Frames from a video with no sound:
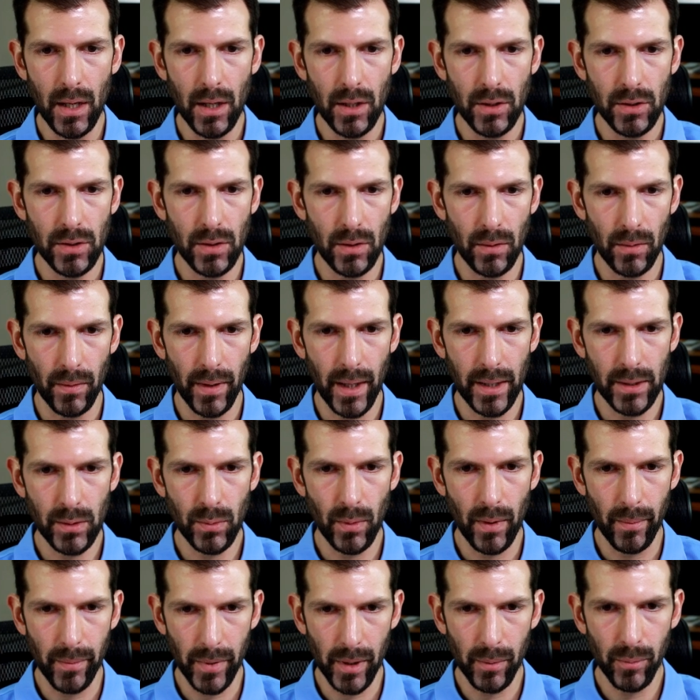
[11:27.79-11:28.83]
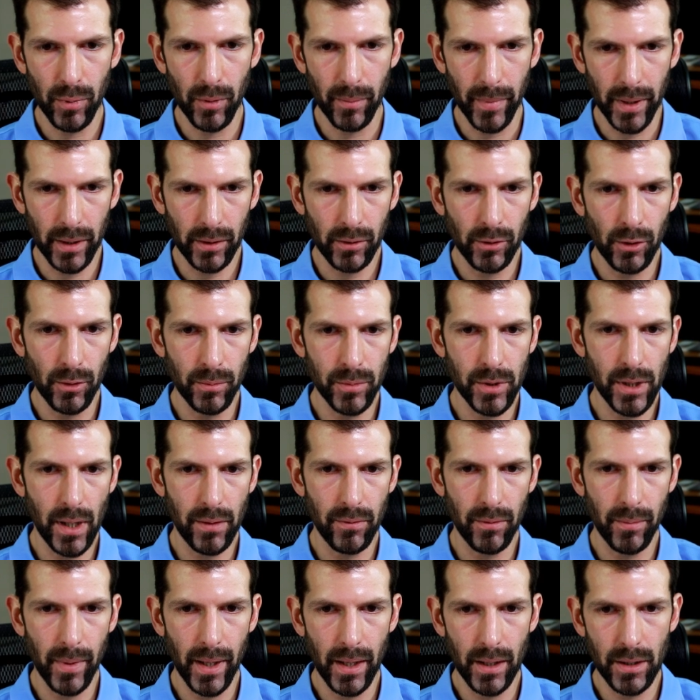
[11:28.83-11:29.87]
So that's where I'm gonna put my Chrome
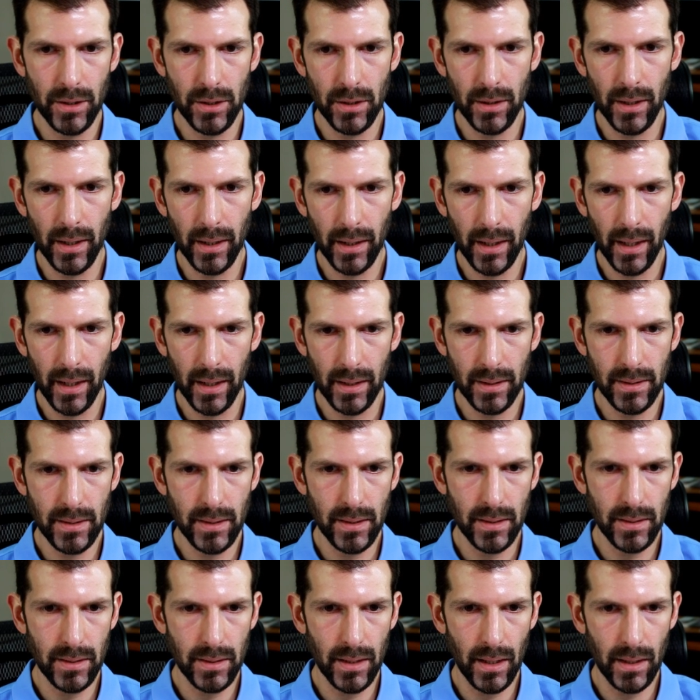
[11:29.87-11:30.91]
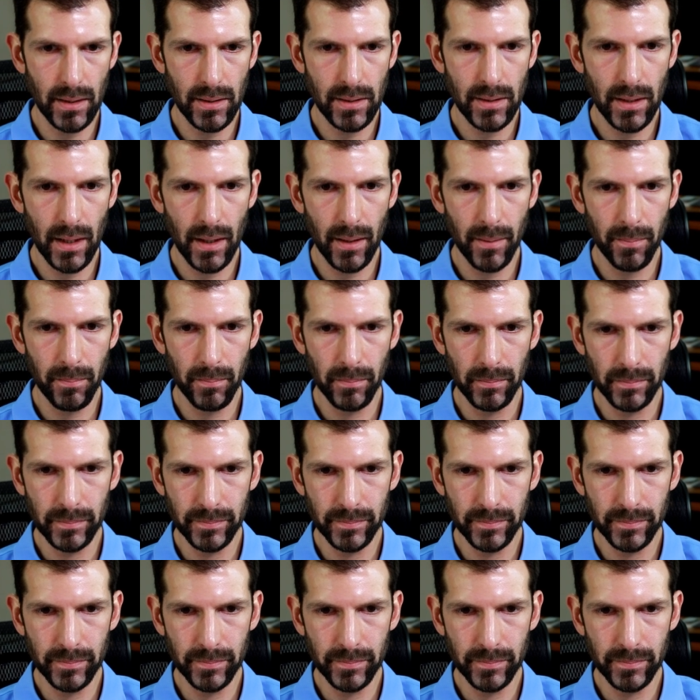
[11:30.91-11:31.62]
driver manager.getInstance.setup